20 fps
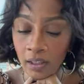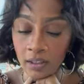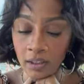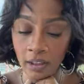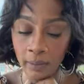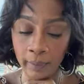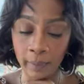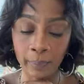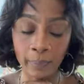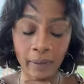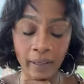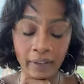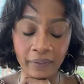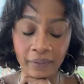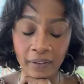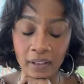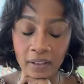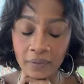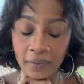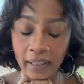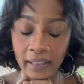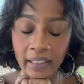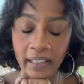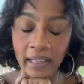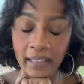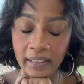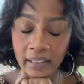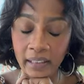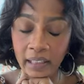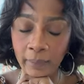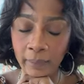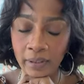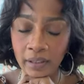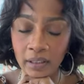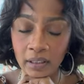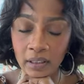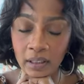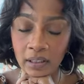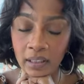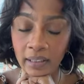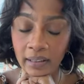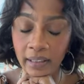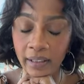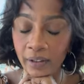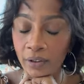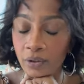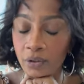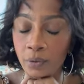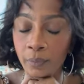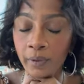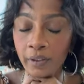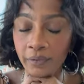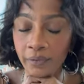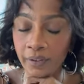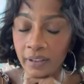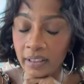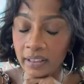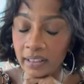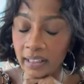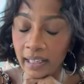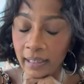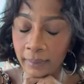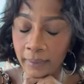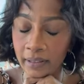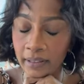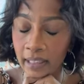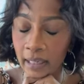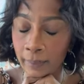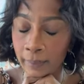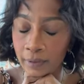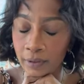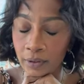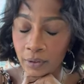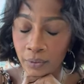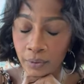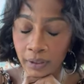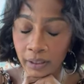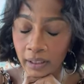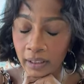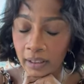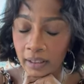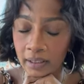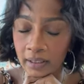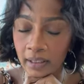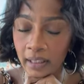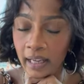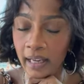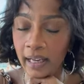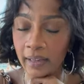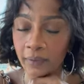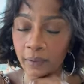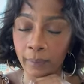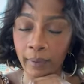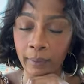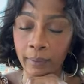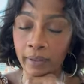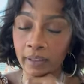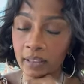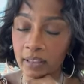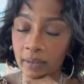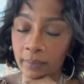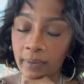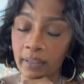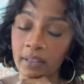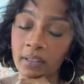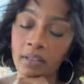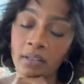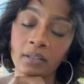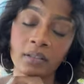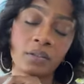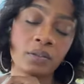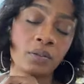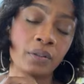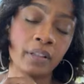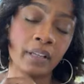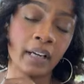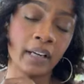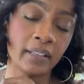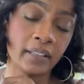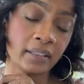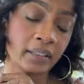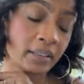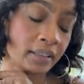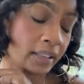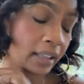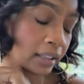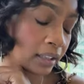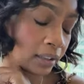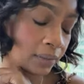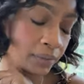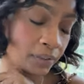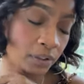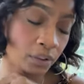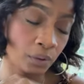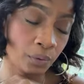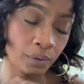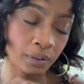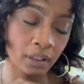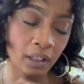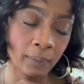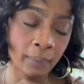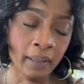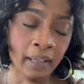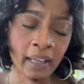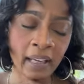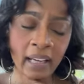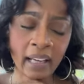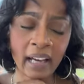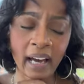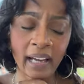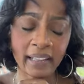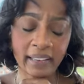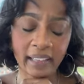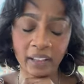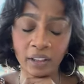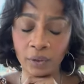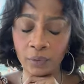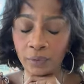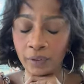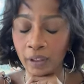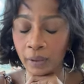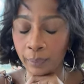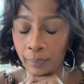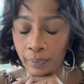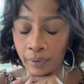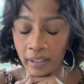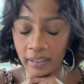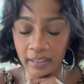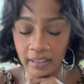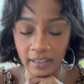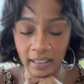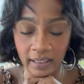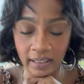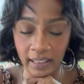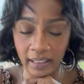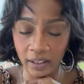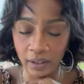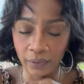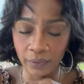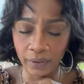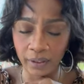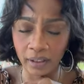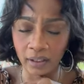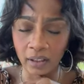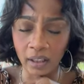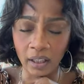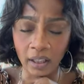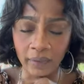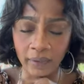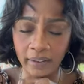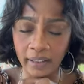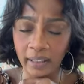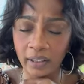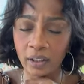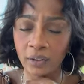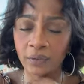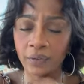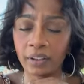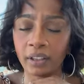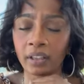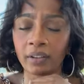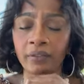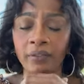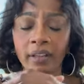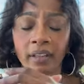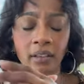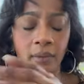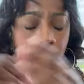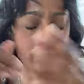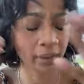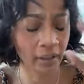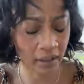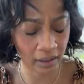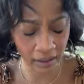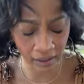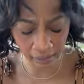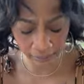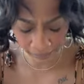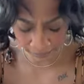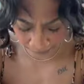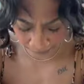Let me pray first. Father God, in the name of Jesus, I thank you so much for this time, this opportunity, this live with my brothers and my sisters. Lord God, I just thank you for showing up. I thank you for your presence. I thank you for your love. I thank you for your availability.